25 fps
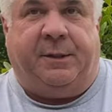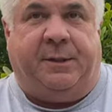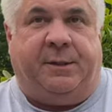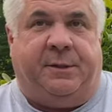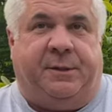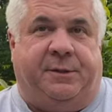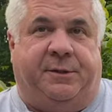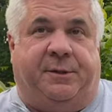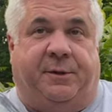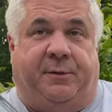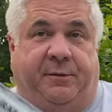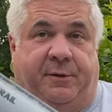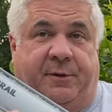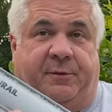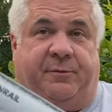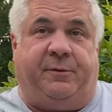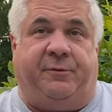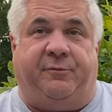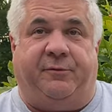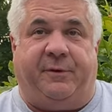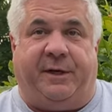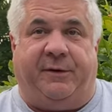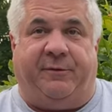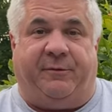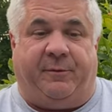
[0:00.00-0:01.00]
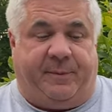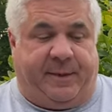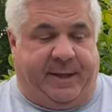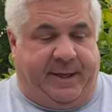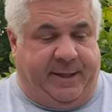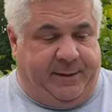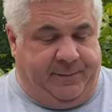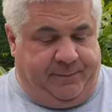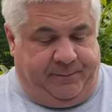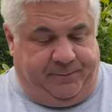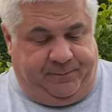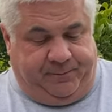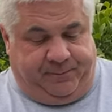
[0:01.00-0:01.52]
So this one's ready for
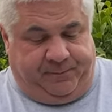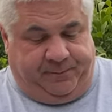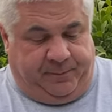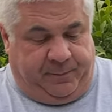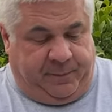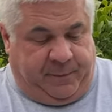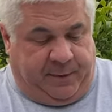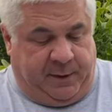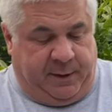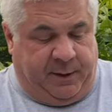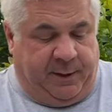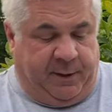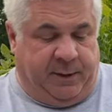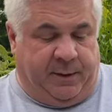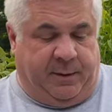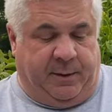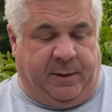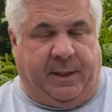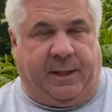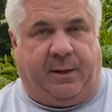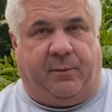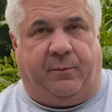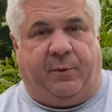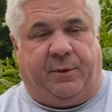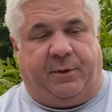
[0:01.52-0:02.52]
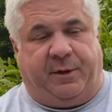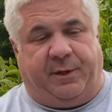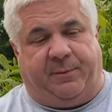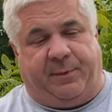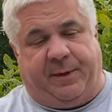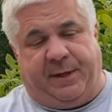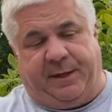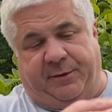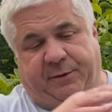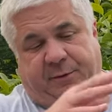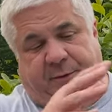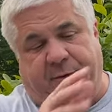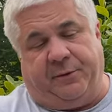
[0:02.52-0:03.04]
paint, and we're going to
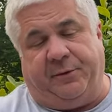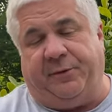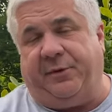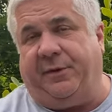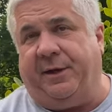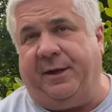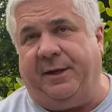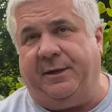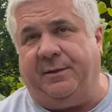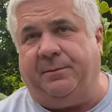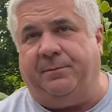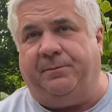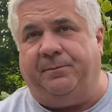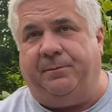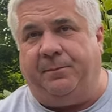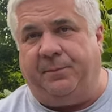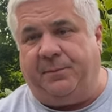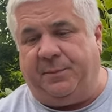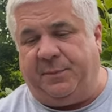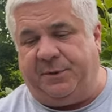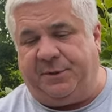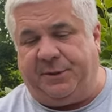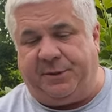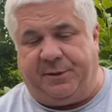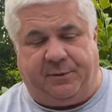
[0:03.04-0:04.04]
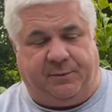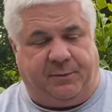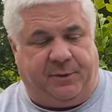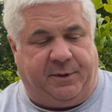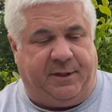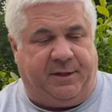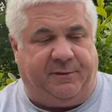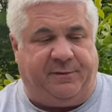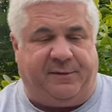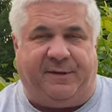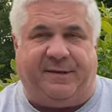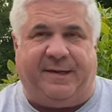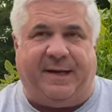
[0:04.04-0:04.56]
paint the whole thing so we don't
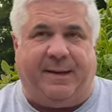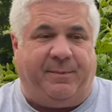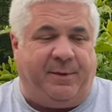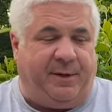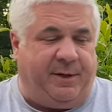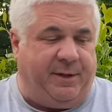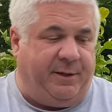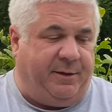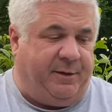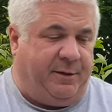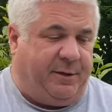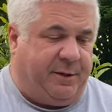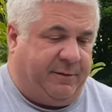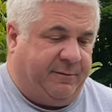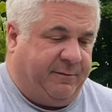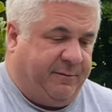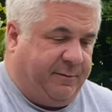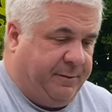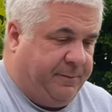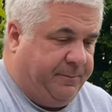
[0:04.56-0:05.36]
have to tape anything off.